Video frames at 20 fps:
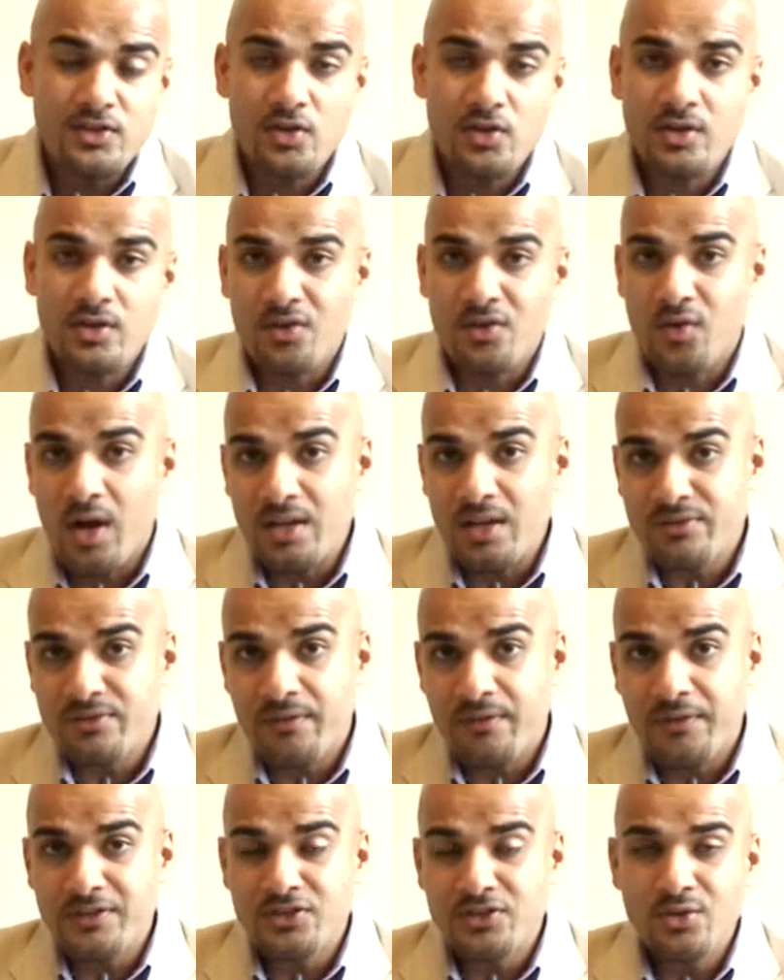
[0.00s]
They're going to
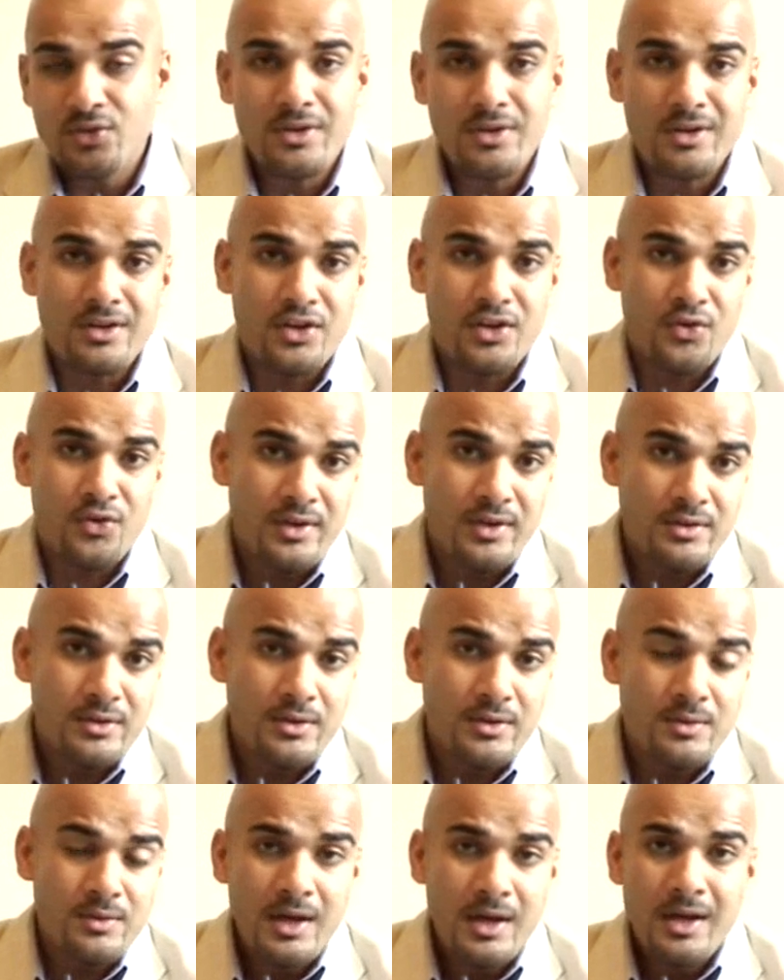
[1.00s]
cross-reference you. They're going to grill
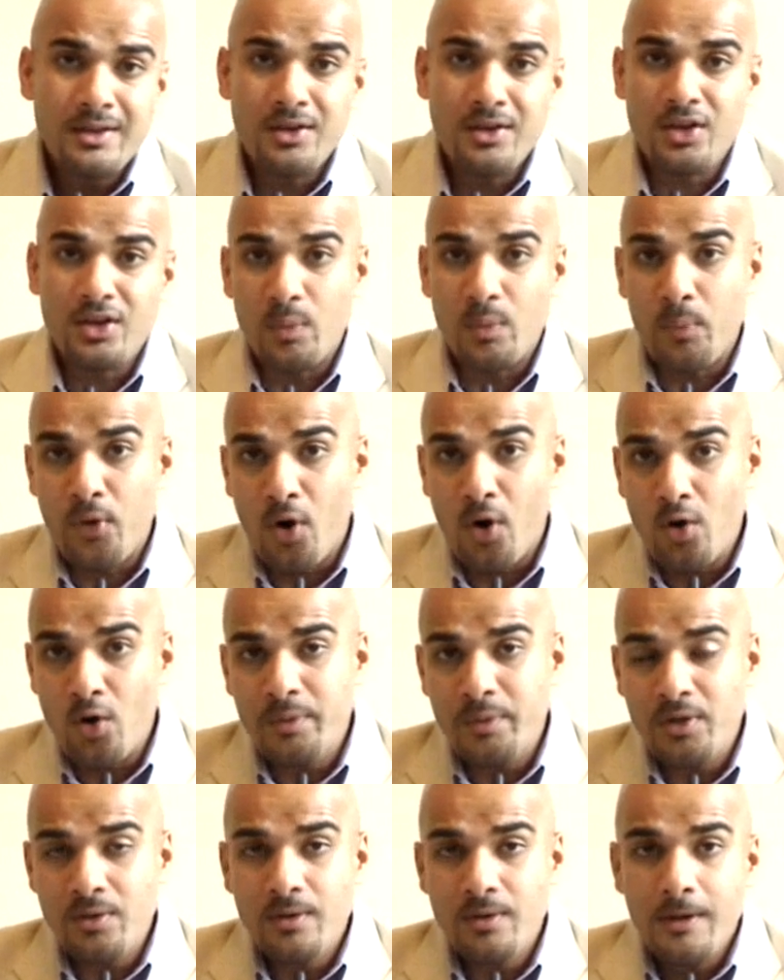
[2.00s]
you. They're going to probe
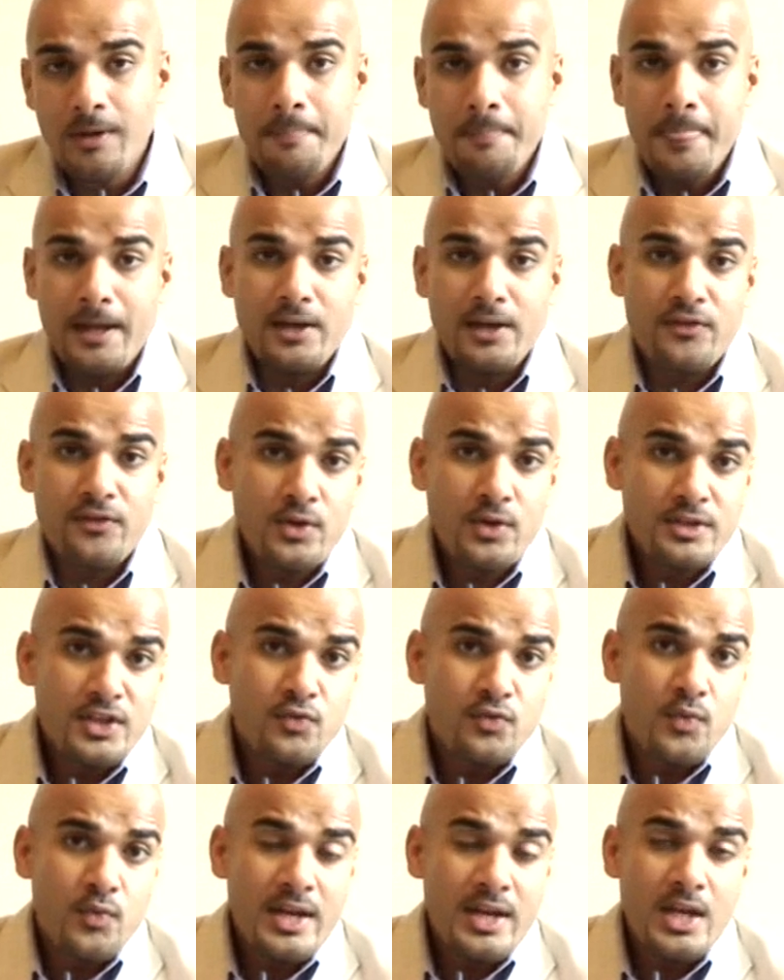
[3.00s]
you. And if you're
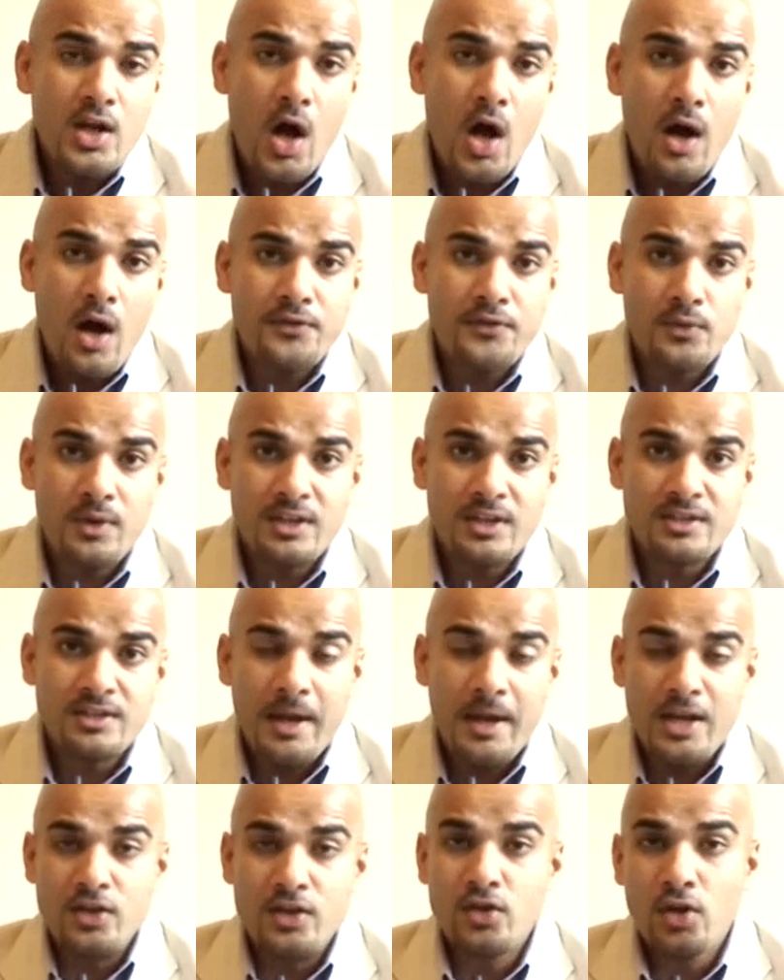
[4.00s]
just reading off your
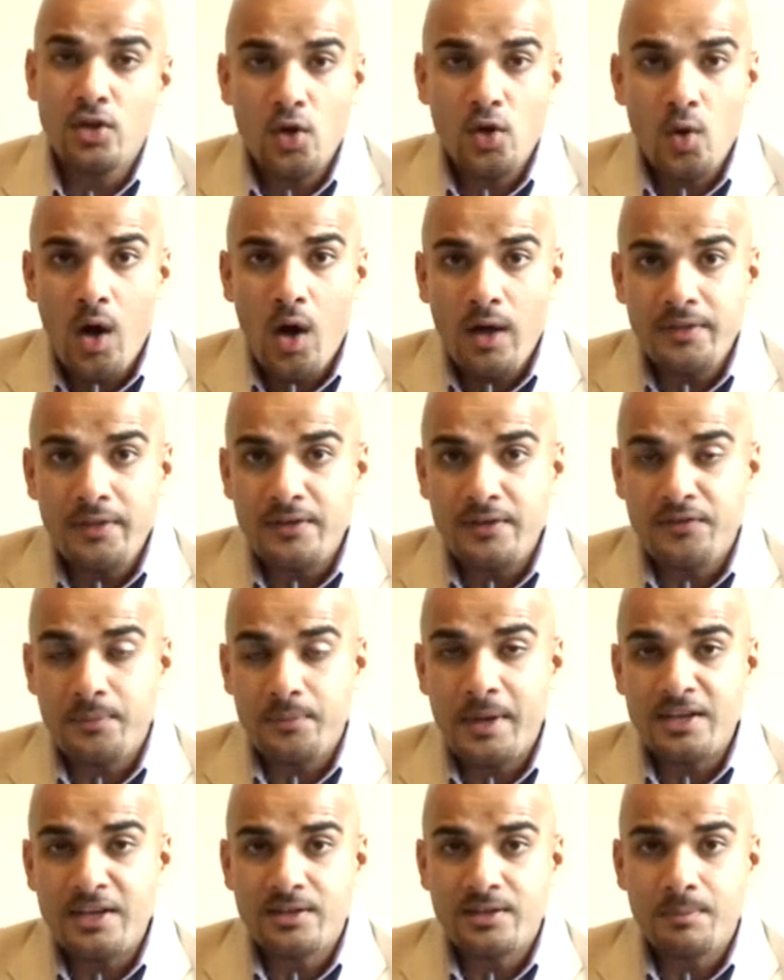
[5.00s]
resume and you don't know all the
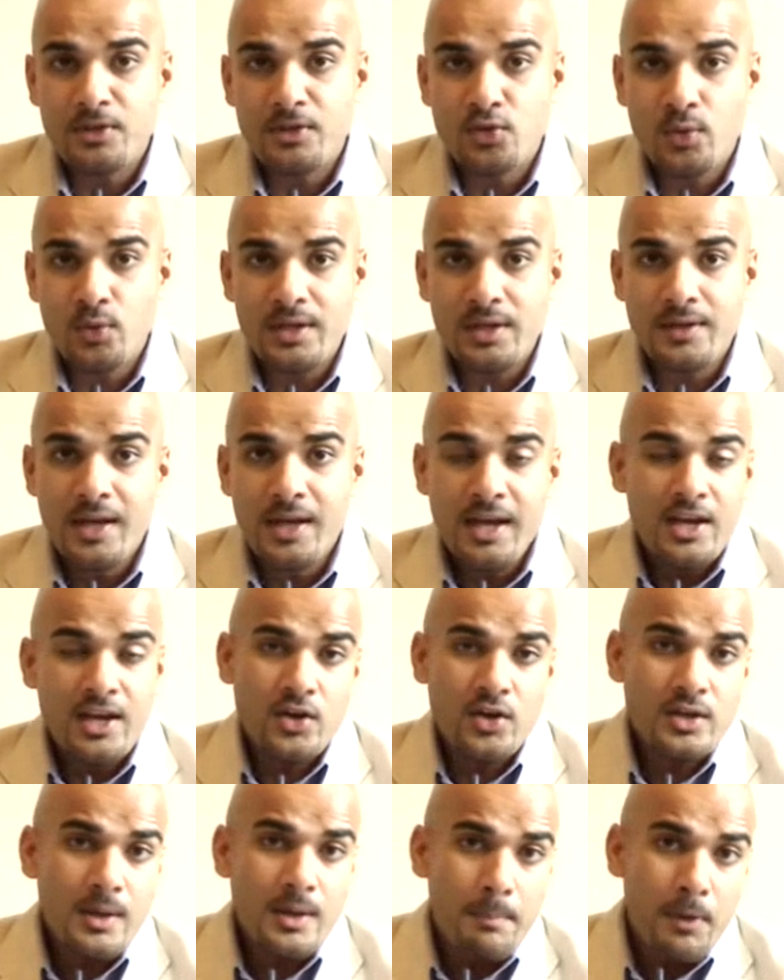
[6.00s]
information in between,
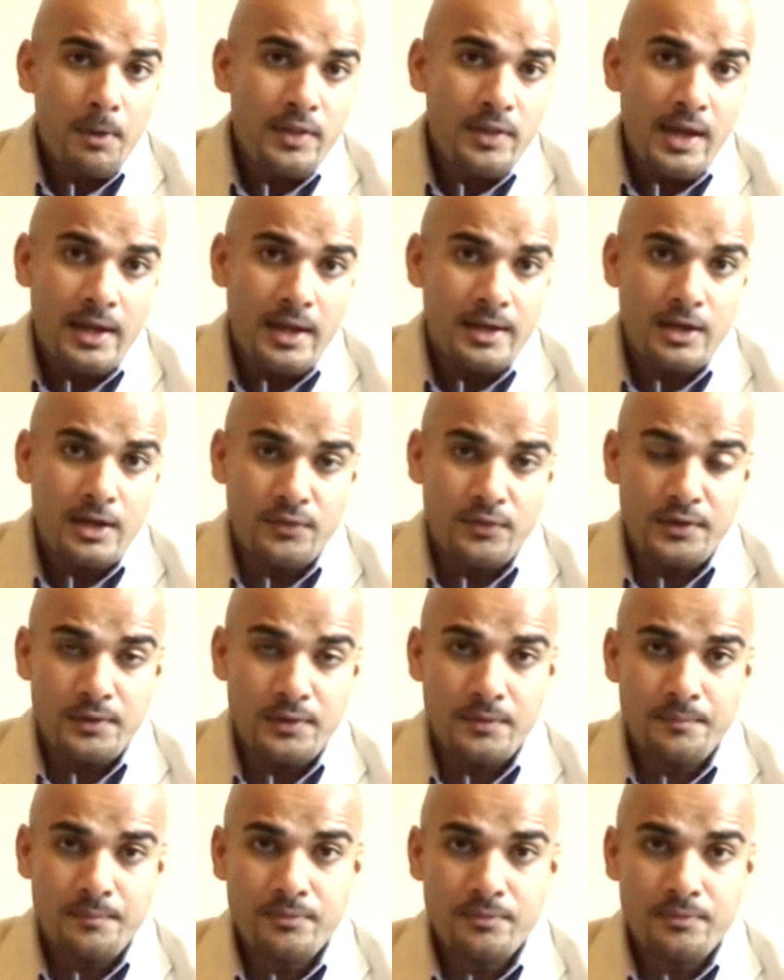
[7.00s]
you're going to blow that interview.